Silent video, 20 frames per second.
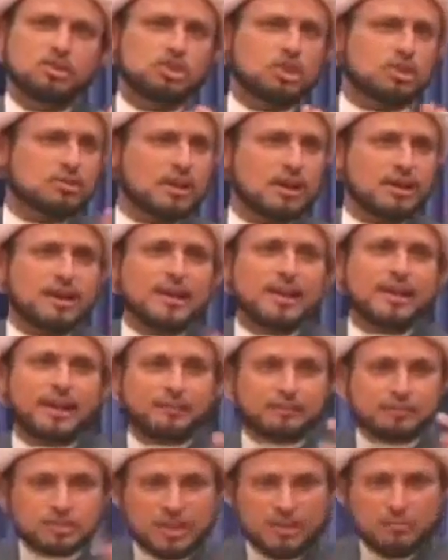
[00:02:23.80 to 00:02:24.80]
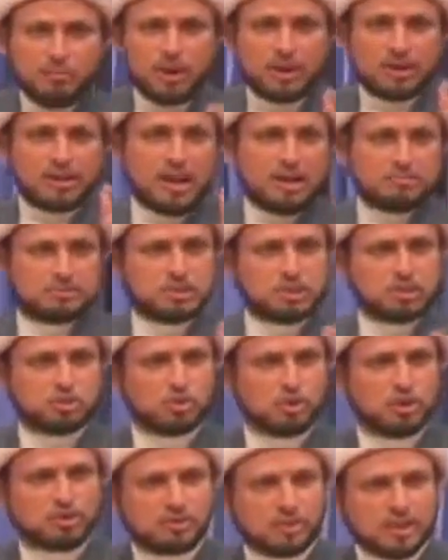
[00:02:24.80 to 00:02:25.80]
Shaitan, if someone comes
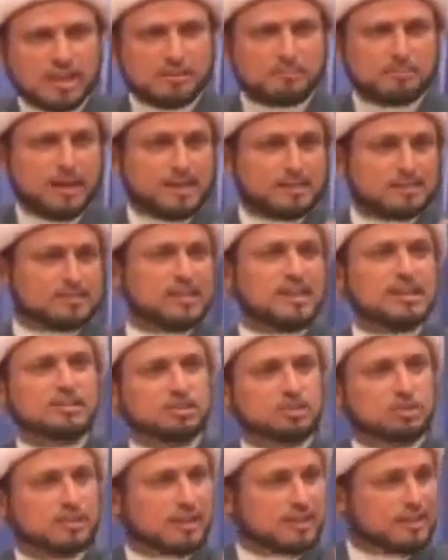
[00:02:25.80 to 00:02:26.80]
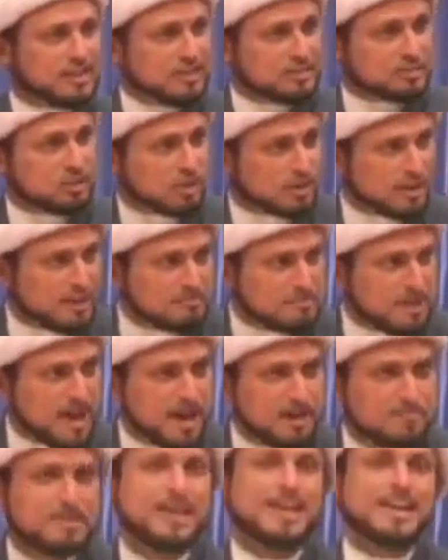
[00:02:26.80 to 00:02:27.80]
into your dream and tells you that he's your
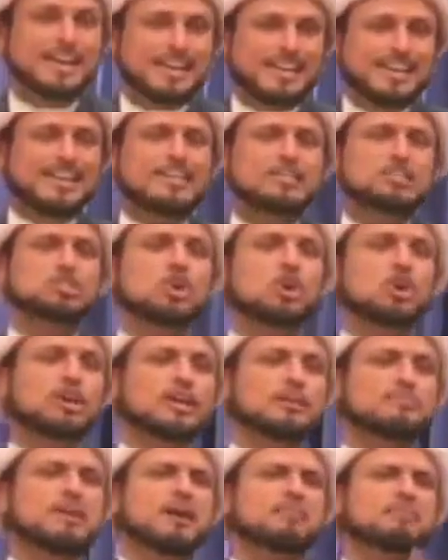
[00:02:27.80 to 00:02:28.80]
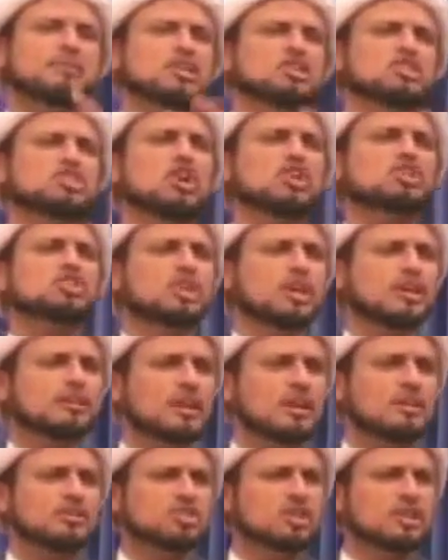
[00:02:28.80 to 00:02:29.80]
imam, he is your imam. He's not
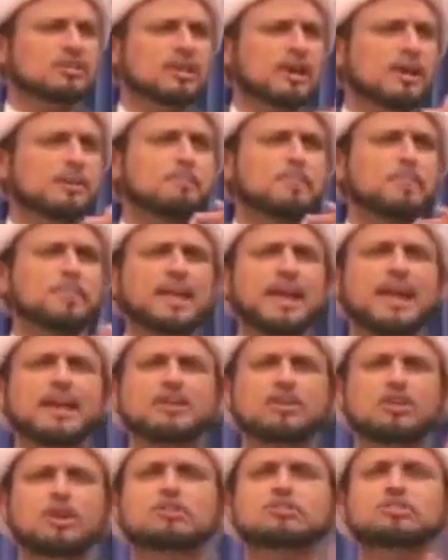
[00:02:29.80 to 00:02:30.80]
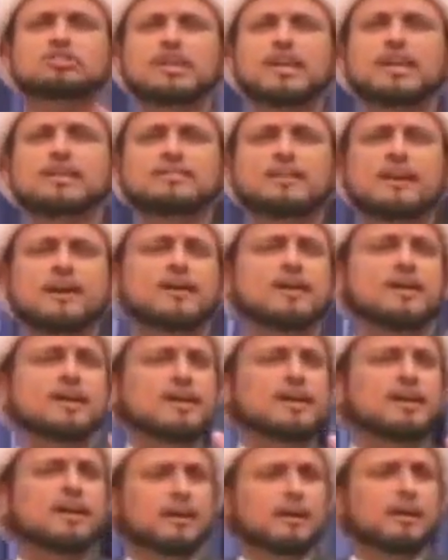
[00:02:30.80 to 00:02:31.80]
shaitan. Shaitan cannot take the,
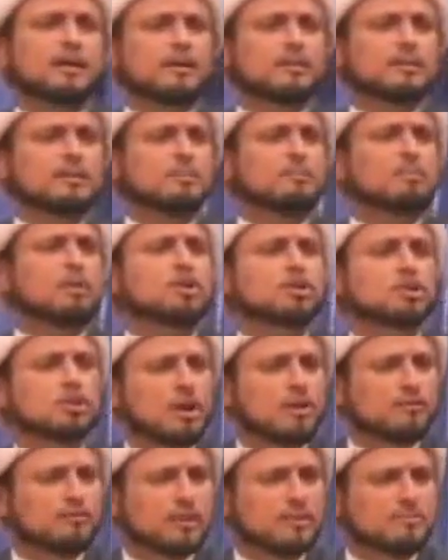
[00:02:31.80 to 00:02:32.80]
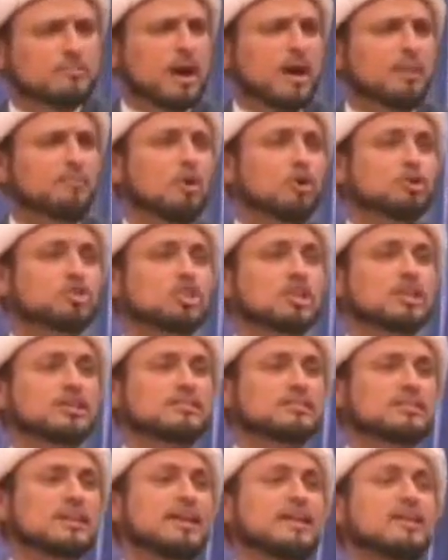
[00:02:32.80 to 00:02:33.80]
uh, the body of imam or
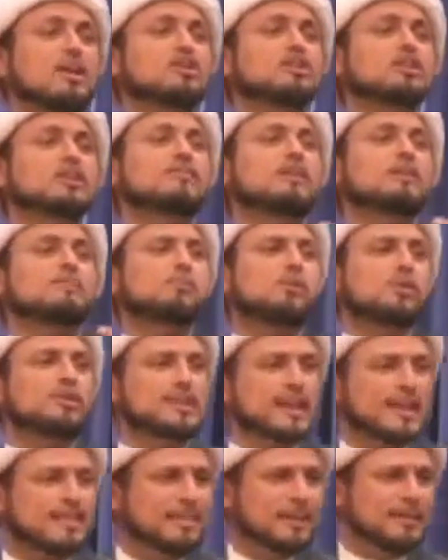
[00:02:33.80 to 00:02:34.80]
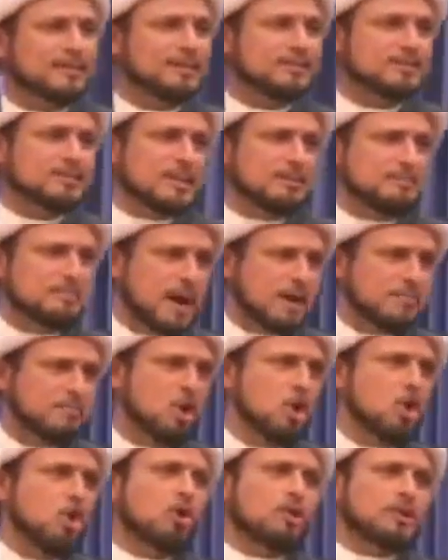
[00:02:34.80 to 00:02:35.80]
shaitan cannot even pretend that he's imam
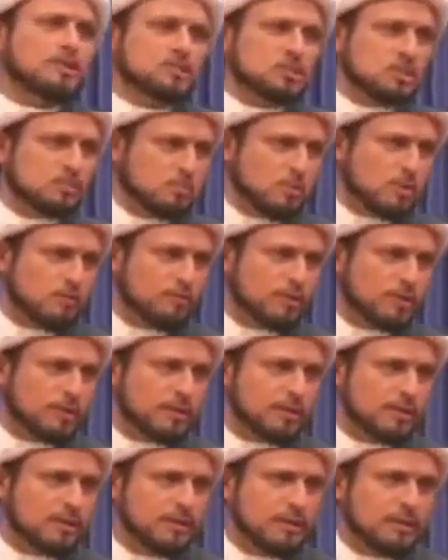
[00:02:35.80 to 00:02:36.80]
or he's the prophet.